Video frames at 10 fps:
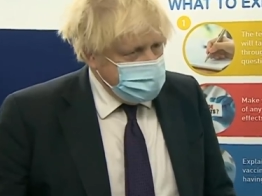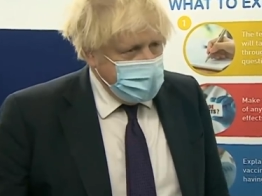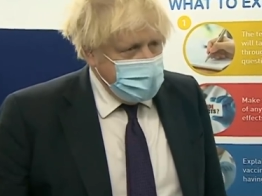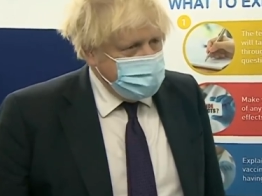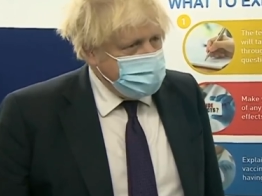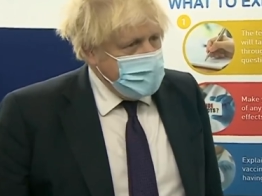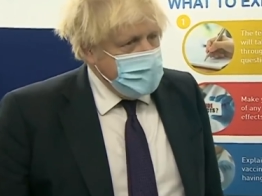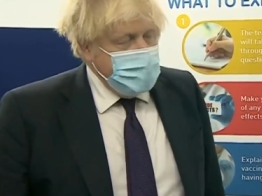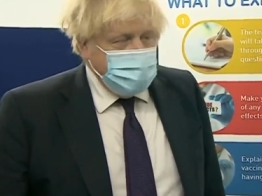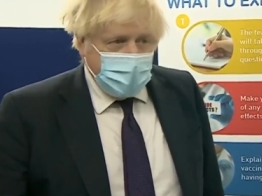days,
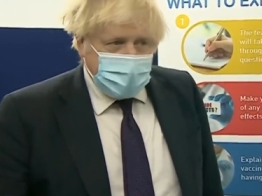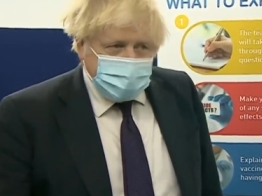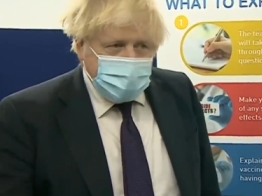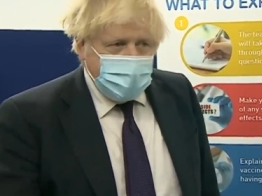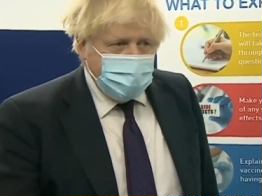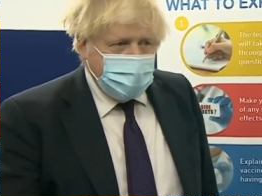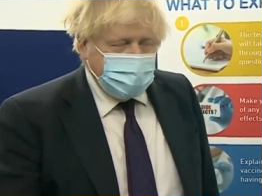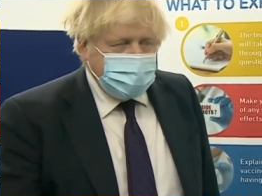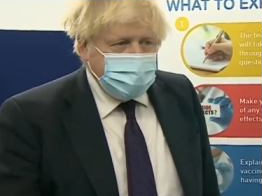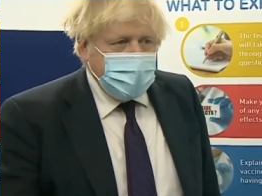but I can tell you this